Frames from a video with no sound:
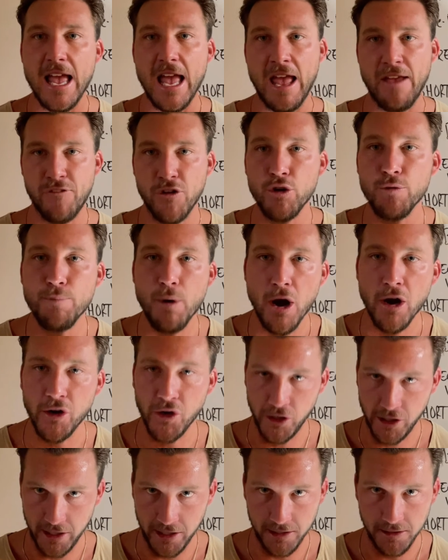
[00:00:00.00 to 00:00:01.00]
If you're
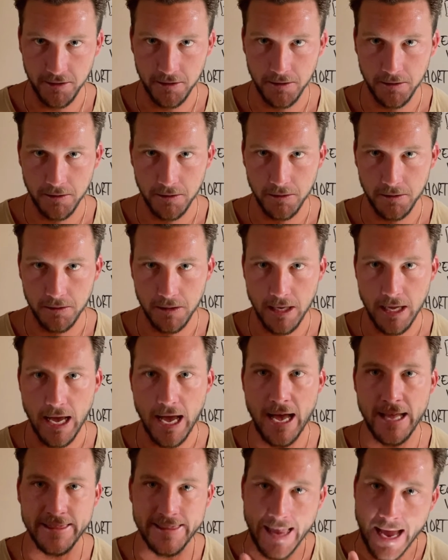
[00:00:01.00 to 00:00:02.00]
borrowing
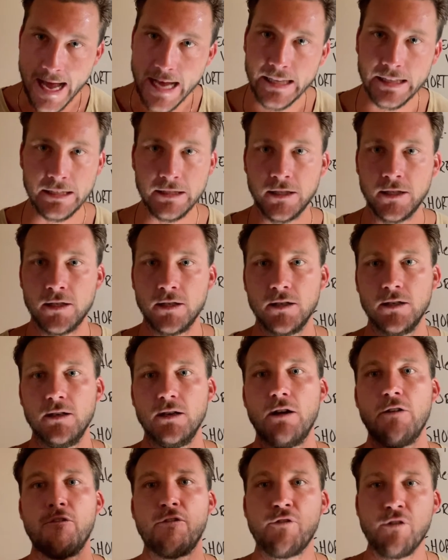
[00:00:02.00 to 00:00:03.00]

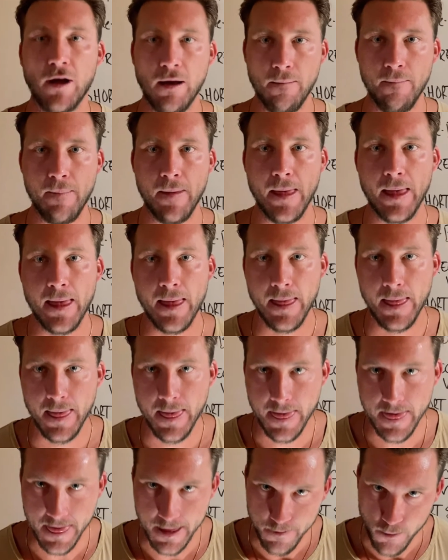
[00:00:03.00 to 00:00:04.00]
$1 from
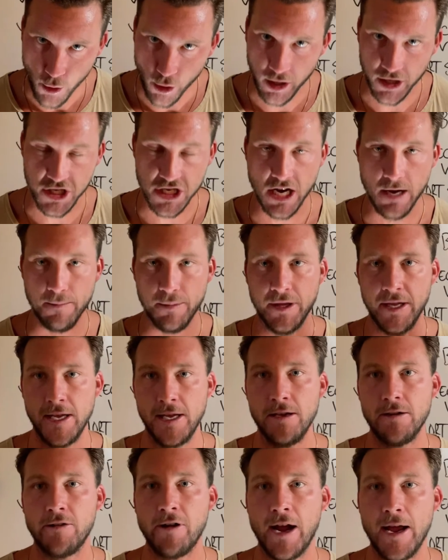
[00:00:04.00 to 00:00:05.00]
the mortgage
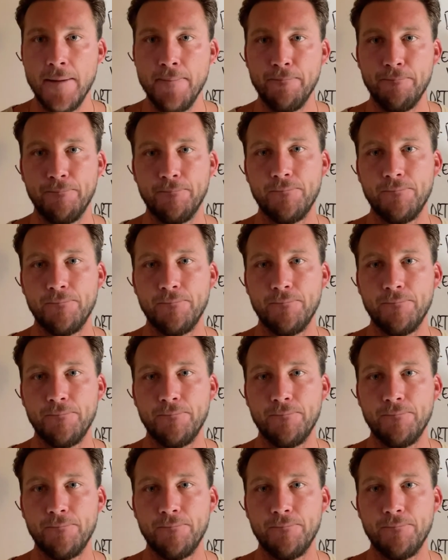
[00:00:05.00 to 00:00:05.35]
company, right?